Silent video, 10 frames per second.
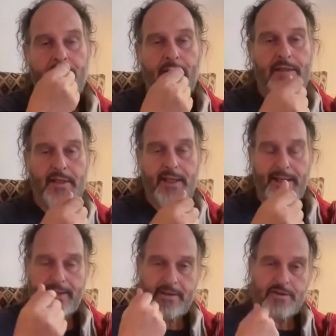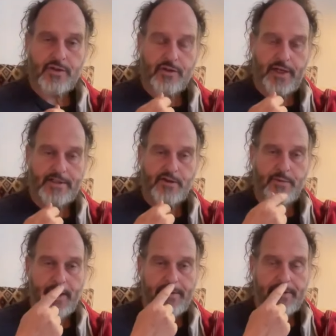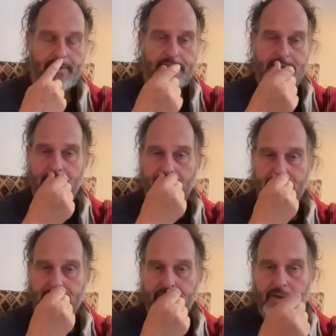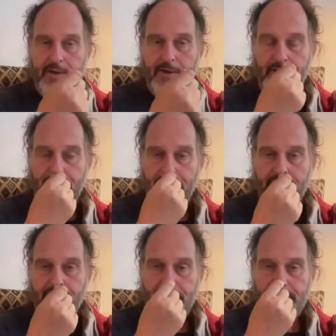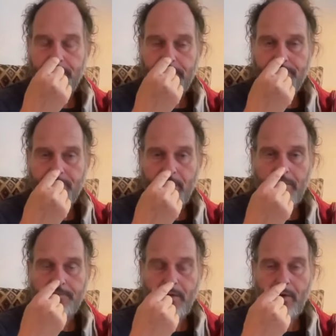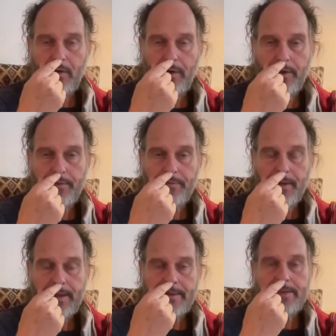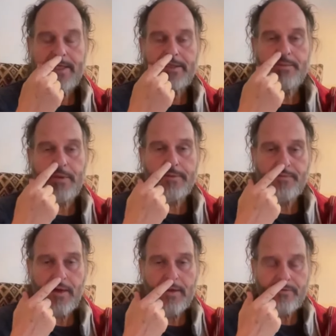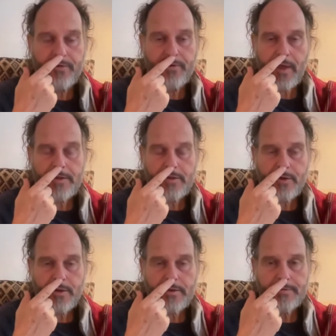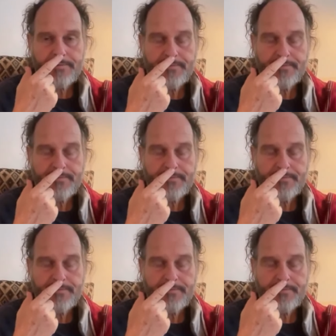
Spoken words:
But the inner circulation of breath is not visible or detectable through the nostrils.